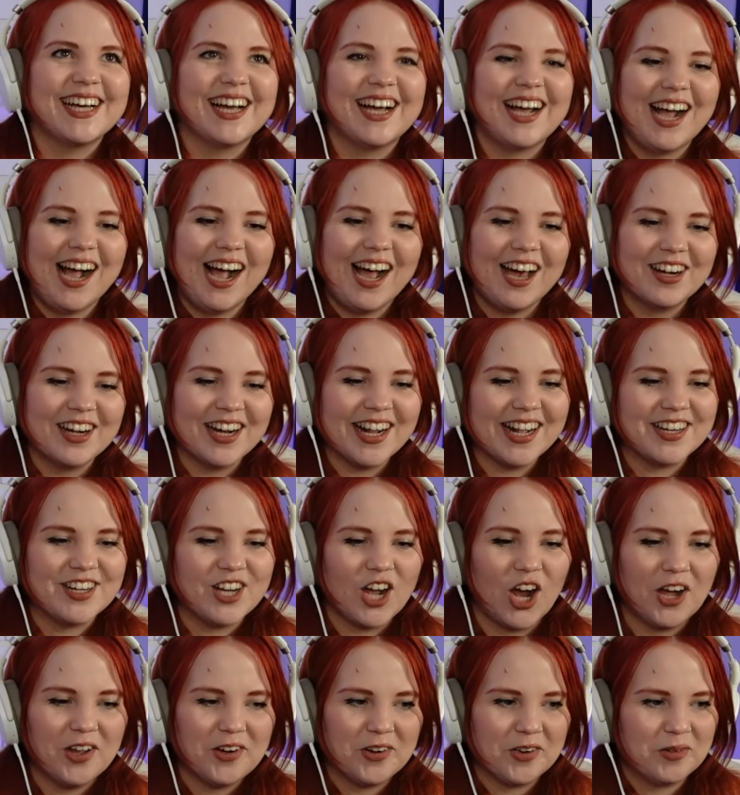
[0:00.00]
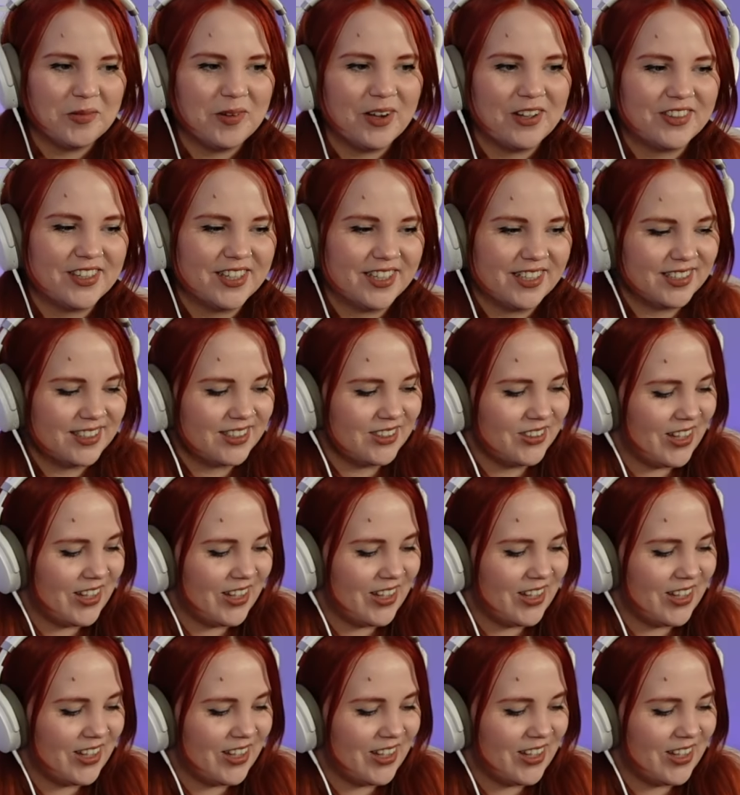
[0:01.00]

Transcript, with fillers: Uh, how did I not know about this?